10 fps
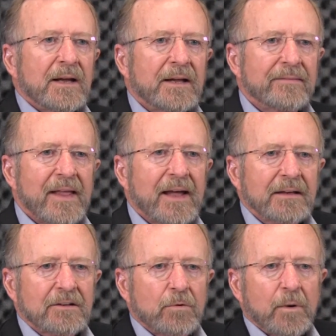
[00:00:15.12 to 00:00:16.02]
And
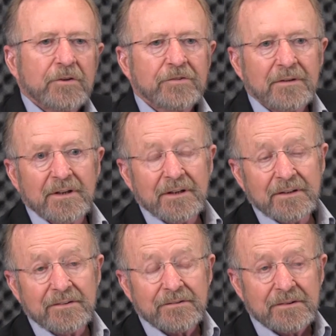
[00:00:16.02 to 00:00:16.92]
that question
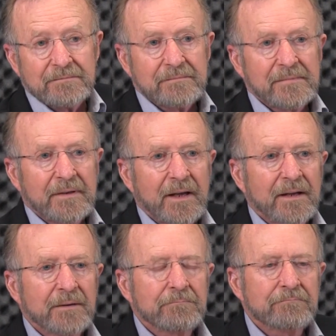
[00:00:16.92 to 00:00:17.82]
is,
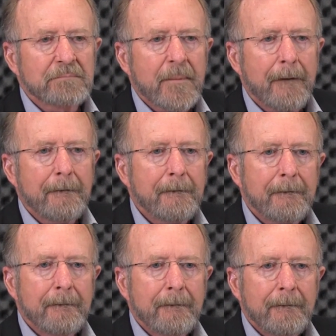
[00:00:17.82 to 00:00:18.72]
how
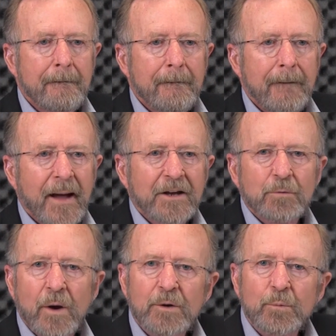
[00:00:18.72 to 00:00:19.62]

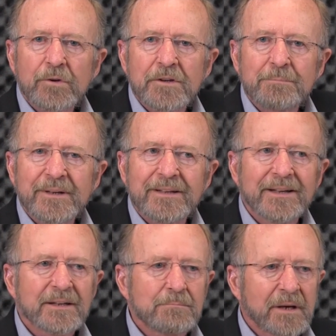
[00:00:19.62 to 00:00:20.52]
do I really
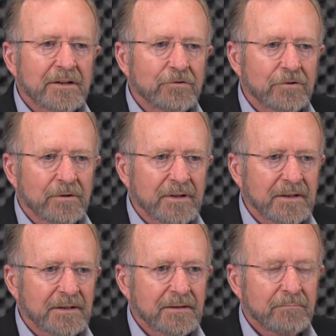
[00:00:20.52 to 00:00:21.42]
begin my
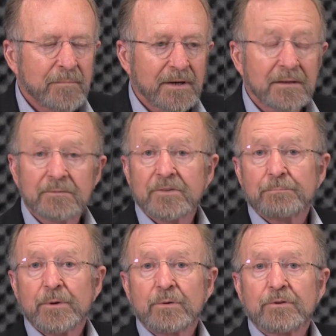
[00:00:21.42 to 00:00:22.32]
journey, my
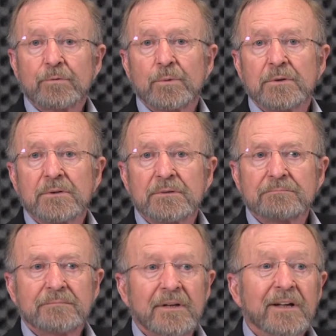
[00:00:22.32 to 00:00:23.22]
spiritual
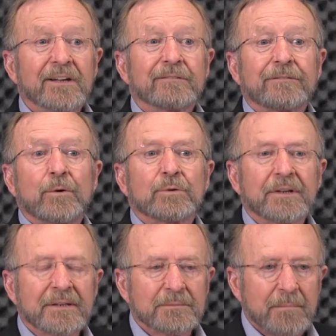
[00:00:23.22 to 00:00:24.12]

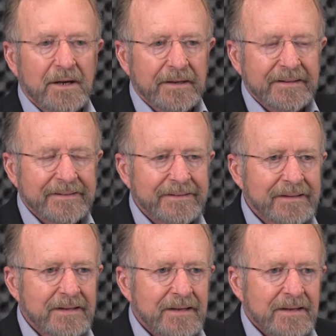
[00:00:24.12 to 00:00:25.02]
unfolding, my
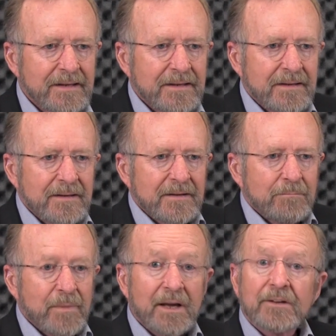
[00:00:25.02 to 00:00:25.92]

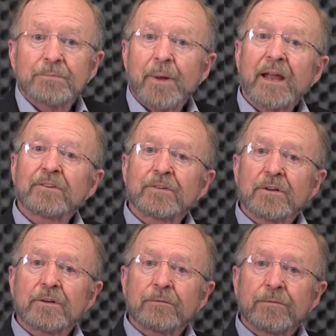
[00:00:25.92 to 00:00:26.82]

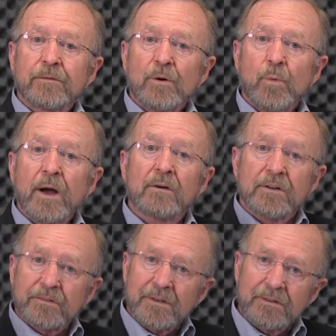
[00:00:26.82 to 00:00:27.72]
expansion of
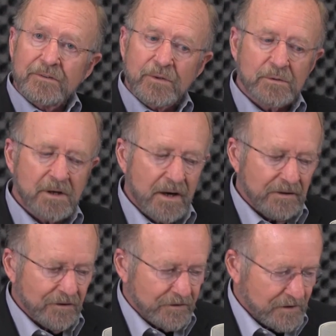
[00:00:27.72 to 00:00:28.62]
awareness into soul
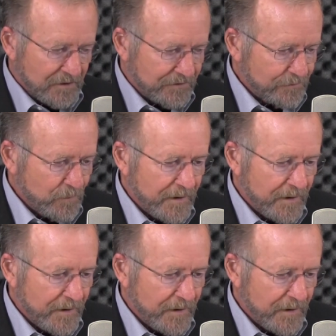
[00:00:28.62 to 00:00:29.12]
consciousness?